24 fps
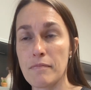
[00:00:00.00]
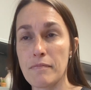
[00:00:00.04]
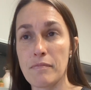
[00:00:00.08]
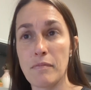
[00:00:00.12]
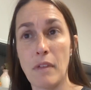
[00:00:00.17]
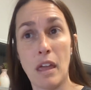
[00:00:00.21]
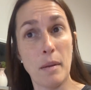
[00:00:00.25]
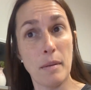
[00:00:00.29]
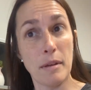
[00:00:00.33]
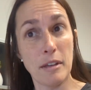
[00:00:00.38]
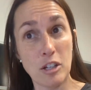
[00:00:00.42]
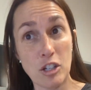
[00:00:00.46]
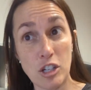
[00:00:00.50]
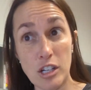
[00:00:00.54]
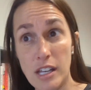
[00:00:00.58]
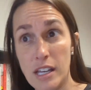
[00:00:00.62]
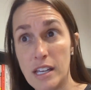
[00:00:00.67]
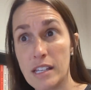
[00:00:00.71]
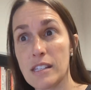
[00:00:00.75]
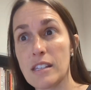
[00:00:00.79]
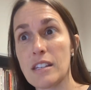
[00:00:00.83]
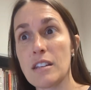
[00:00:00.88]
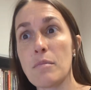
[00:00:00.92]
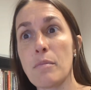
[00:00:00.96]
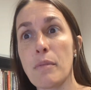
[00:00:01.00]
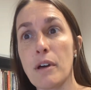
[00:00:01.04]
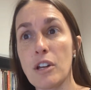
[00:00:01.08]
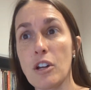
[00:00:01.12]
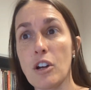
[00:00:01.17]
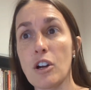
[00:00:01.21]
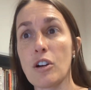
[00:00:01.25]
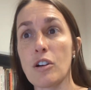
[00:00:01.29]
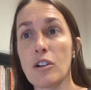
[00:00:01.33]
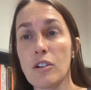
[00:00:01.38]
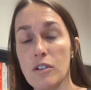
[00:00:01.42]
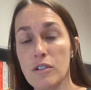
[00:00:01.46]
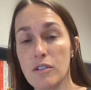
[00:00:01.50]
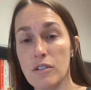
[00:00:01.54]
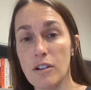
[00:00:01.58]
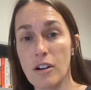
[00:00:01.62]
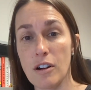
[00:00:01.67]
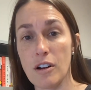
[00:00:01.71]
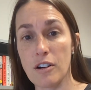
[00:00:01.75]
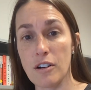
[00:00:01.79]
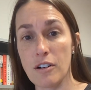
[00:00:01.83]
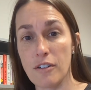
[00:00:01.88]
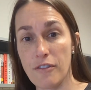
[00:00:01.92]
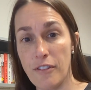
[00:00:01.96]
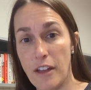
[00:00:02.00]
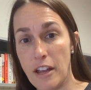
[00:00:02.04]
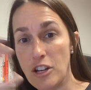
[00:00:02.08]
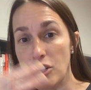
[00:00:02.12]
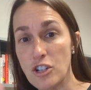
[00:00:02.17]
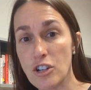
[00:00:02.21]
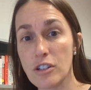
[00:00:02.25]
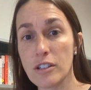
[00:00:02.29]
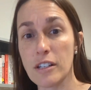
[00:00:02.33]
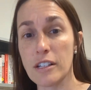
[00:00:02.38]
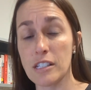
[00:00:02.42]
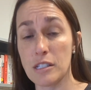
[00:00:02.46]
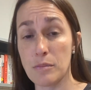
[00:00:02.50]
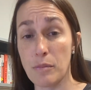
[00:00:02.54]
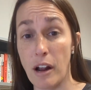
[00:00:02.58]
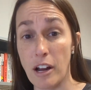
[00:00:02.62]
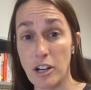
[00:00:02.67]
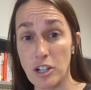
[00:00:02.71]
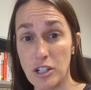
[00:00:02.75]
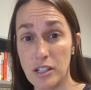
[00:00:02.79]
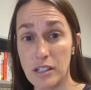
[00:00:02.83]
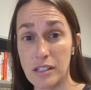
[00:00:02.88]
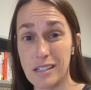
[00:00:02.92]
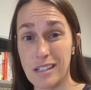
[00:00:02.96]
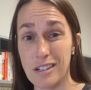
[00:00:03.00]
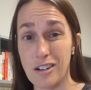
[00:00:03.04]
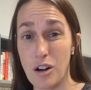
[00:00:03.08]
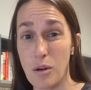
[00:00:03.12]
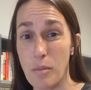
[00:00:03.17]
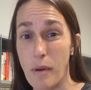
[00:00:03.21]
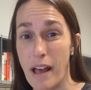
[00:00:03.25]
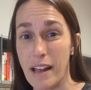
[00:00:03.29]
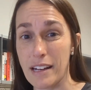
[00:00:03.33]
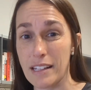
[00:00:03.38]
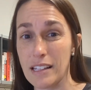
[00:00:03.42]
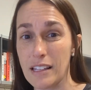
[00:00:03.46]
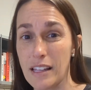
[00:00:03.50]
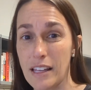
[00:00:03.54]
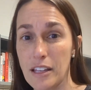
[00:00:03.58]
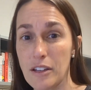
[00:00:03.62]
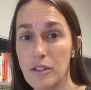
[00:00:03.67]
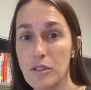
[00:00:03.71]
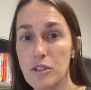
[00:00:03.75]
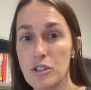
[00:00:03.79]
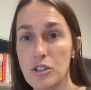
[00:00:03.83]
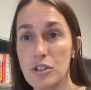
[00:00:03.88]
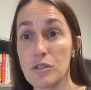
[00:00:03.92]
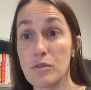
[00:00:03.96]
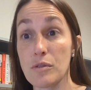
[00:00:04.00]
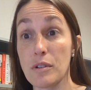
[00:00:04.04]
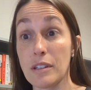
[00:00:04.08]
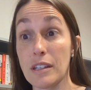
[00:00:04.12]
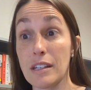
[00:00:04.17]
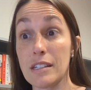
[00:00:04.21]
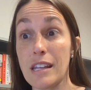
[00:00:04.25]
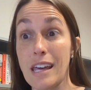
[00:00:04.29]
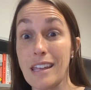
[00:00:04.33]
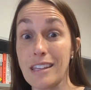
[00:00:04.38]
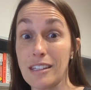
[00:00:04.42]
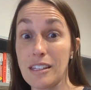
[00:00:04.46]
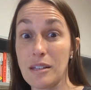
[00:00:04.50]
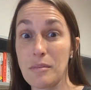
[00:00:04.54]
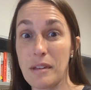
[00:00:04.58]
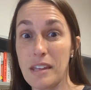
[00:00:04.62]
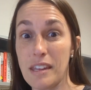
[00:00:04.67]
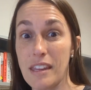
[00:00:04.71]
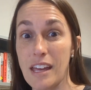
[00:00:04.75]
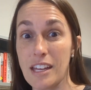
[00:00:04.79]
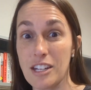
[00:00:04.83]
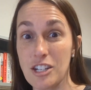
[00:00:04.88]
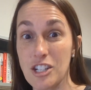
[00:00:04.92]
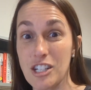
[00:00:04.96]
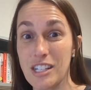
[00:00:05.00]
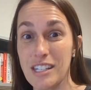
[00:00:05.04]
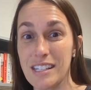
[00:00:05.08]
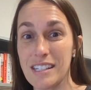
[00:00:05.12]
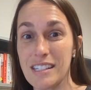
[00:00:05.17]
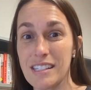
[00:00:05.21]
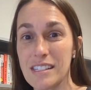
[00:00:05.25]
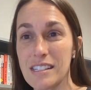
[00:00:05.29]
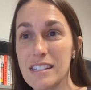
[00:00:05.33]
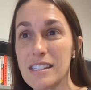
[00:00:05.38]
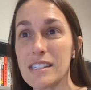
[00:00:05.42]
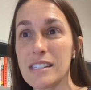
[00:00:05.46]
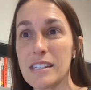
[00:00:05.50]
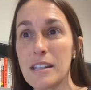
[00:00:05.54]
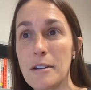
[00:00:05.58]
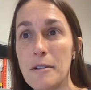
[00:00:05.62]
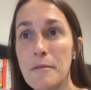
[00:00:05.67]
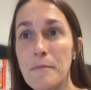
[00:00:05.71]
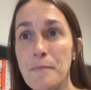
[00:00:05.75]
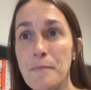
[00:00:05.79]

Maybe she isn't, but her facial expressions and her body language is really telling me that she is.